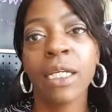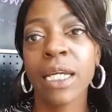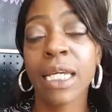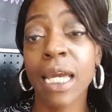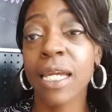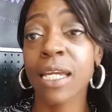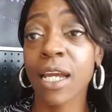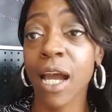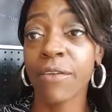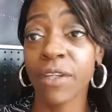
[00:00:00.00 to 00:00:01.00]
It can get
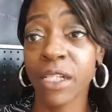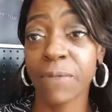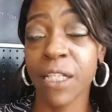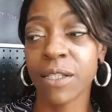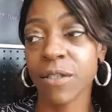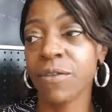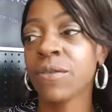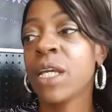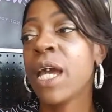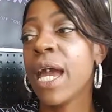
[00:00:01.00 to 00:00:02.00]
kind of expensive.
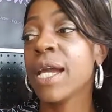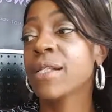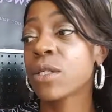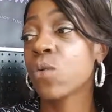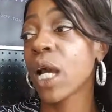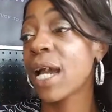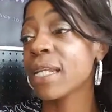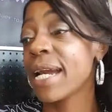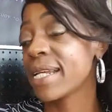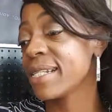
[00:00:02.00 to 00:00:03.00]
And so what I
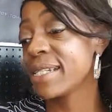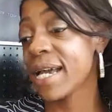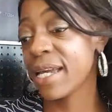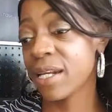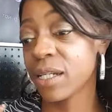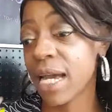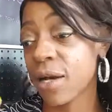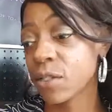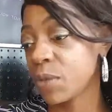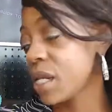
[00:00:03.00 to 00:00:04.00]
like is that it
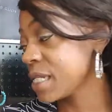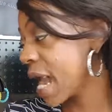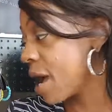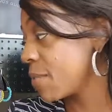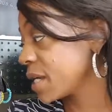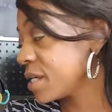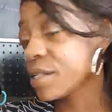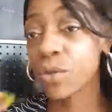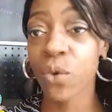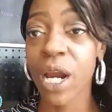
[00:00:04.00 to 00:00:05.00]
allows me to have my
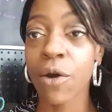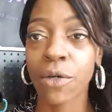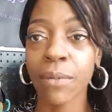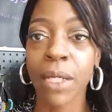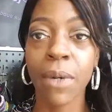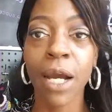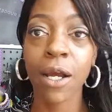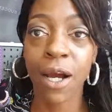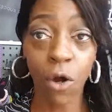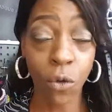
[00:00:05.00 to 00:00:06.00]
kids around. I mean, my
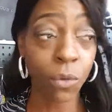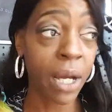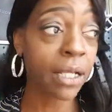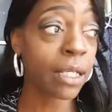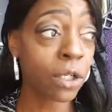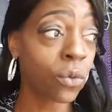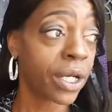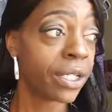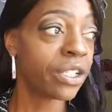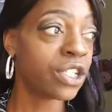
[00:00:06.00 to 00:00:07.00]
little
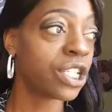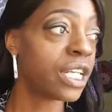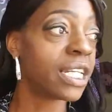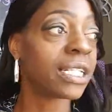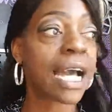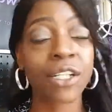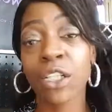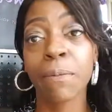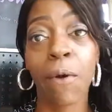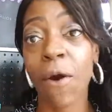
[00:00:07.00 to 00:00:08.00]
one, she is
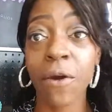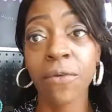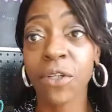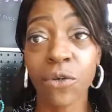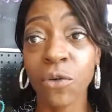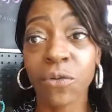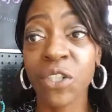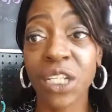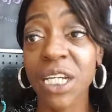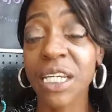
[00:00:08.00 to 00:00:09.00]
actually part of the group.
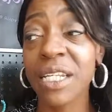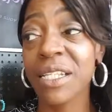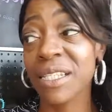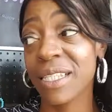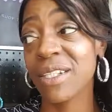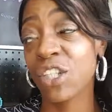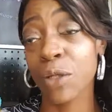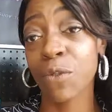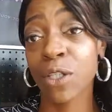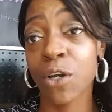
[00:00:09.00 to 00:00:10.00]
She is the
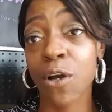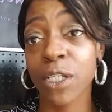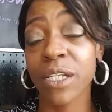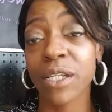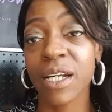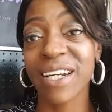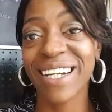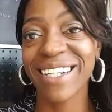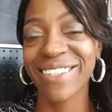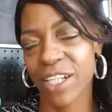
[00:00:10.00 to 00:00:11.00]
Shimmer Starlet
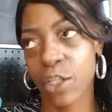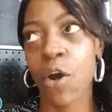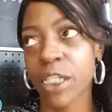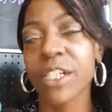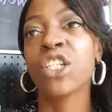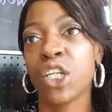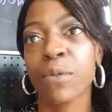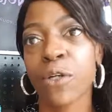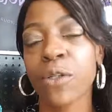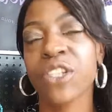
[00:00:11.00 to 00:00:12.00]

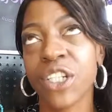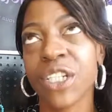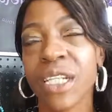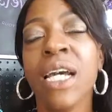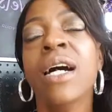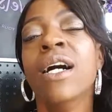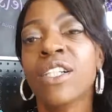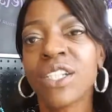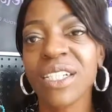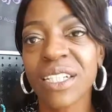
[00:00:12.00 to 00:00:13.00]
Shimmer. Jeez.
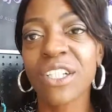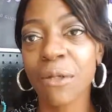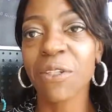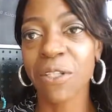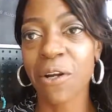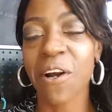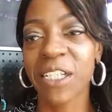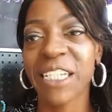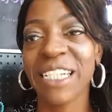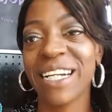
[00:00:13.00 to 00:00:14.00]
She's the Shimmer
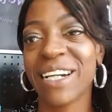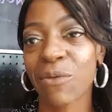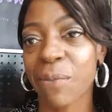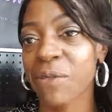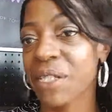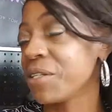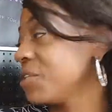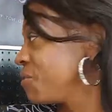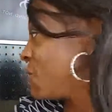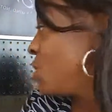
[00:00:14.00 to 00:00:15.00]
Starlet representative,